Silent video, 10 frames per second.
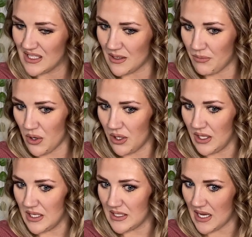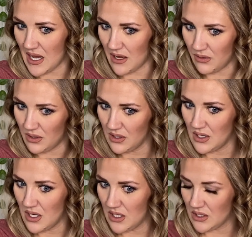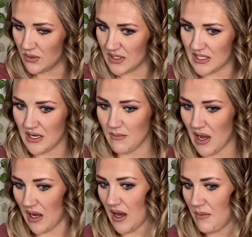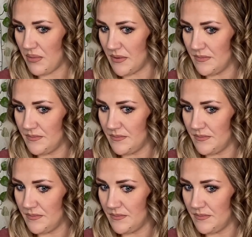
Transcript: So pulling it down, twisting it back up,